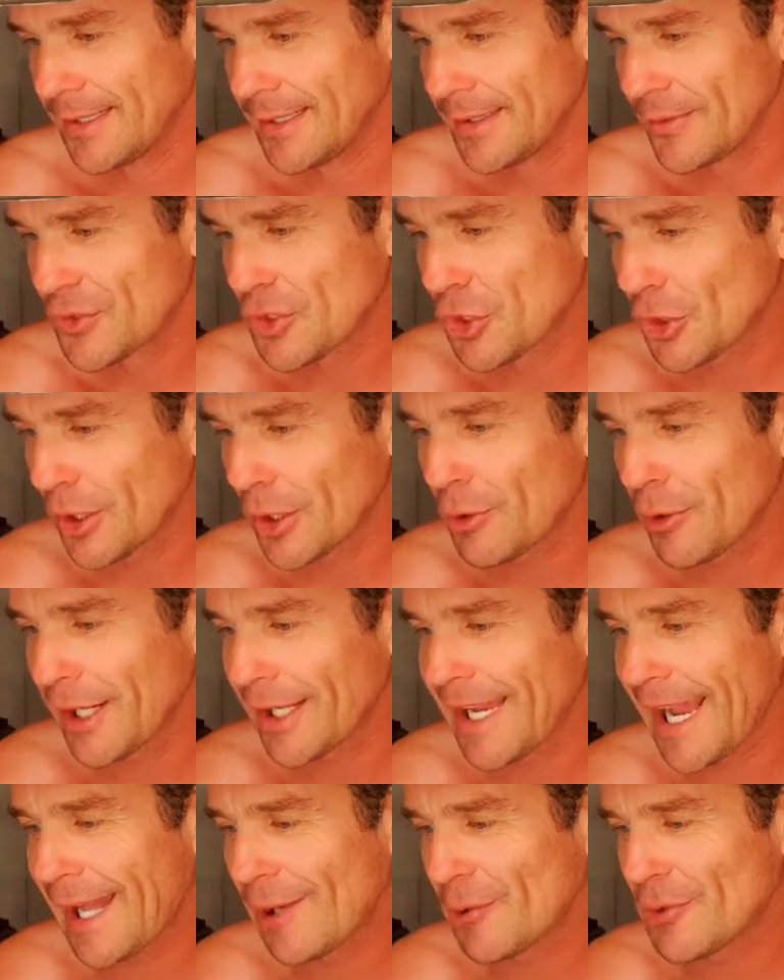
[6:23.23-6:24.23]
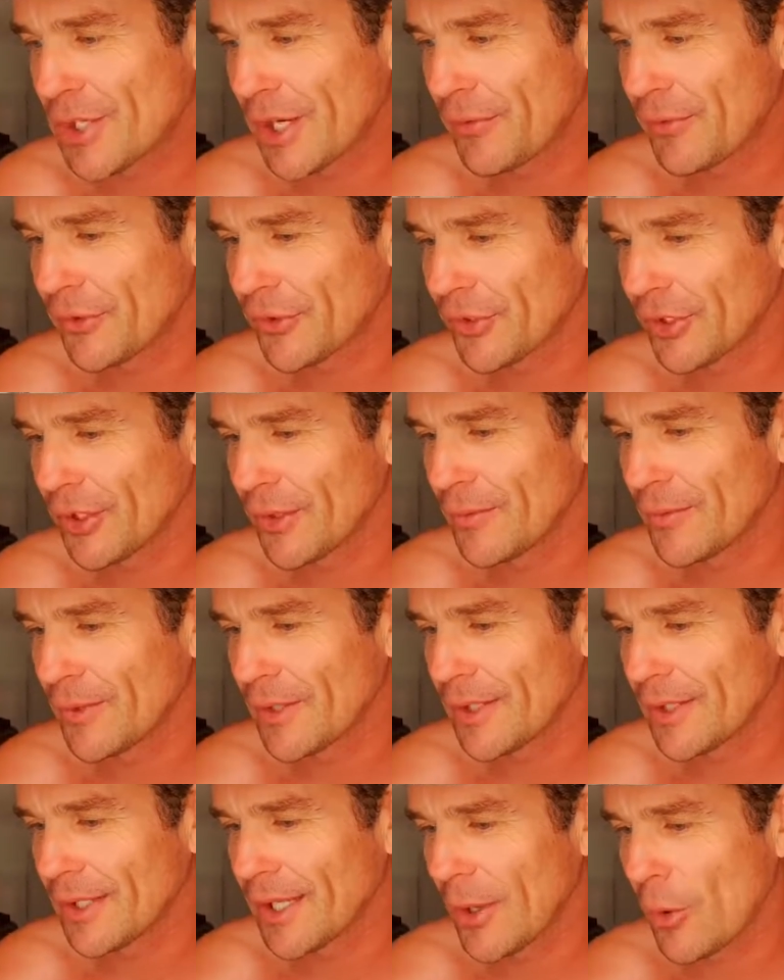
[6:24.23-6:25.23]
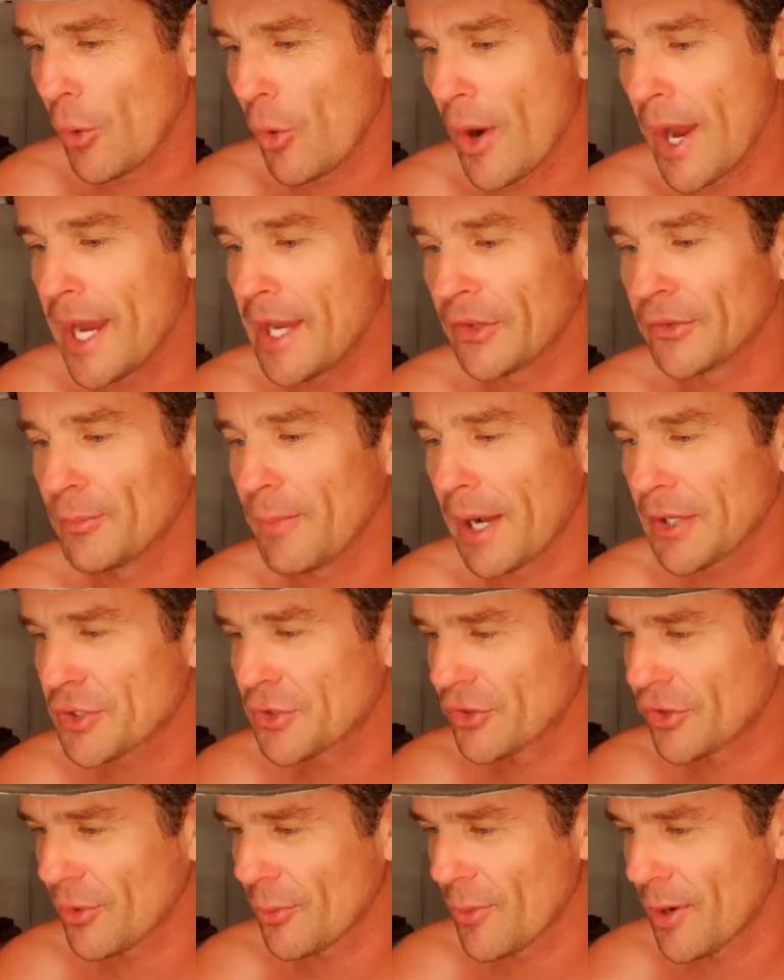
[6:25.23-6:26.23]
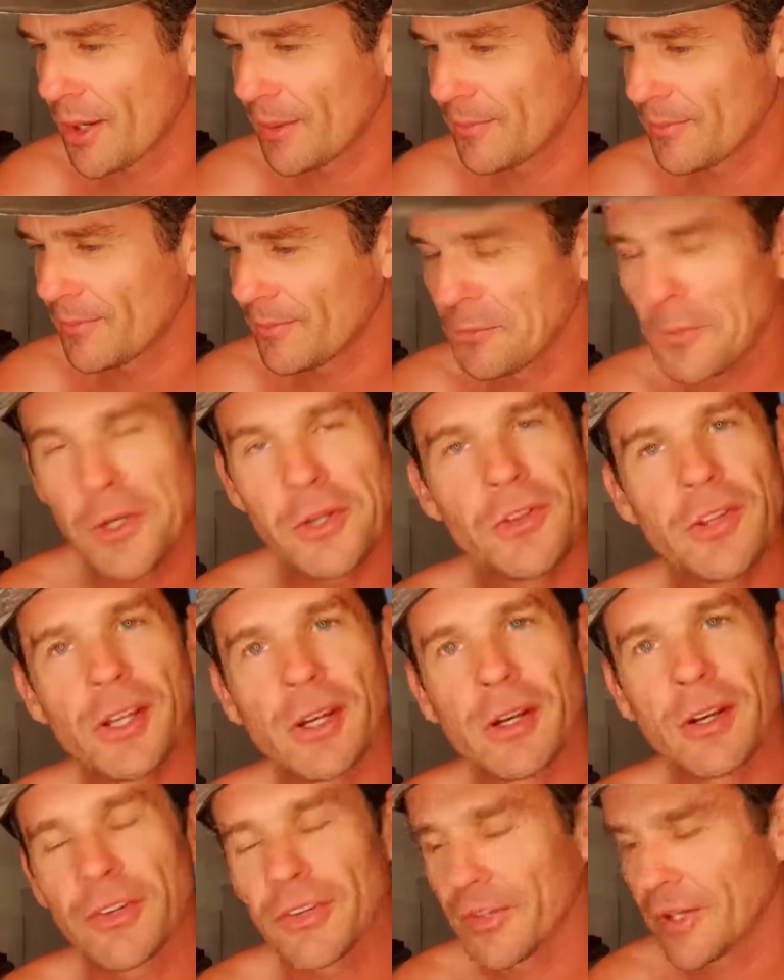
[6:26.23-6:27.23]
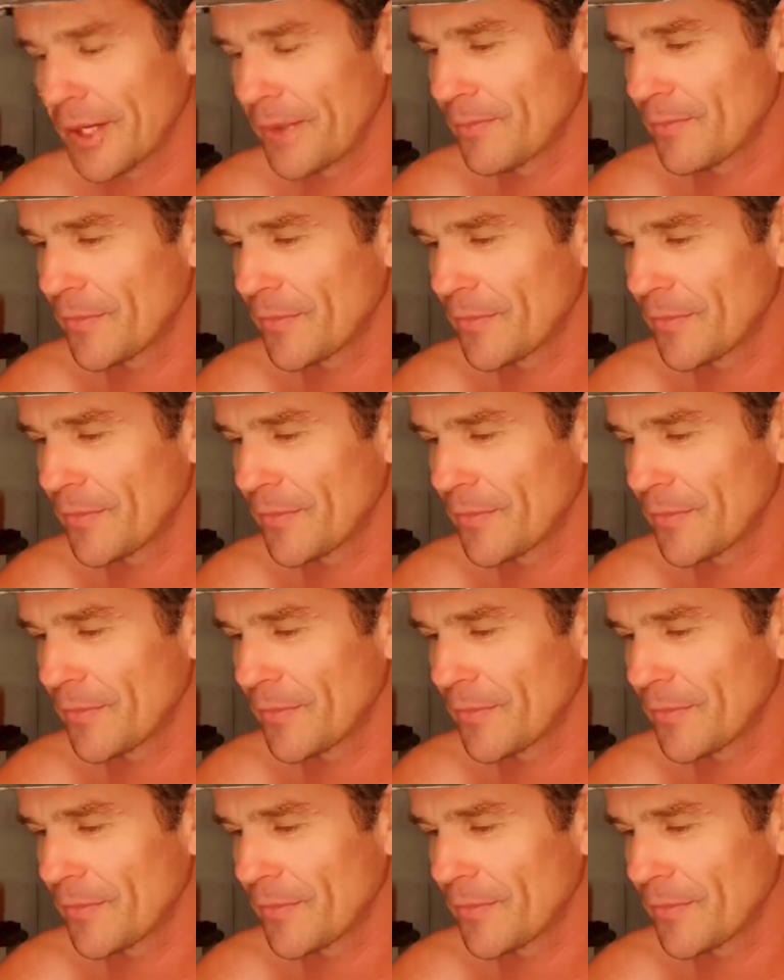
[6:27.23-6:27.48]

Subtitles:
Should I create a calorie deficit or eat as much as I want? What do you think I'm going to say?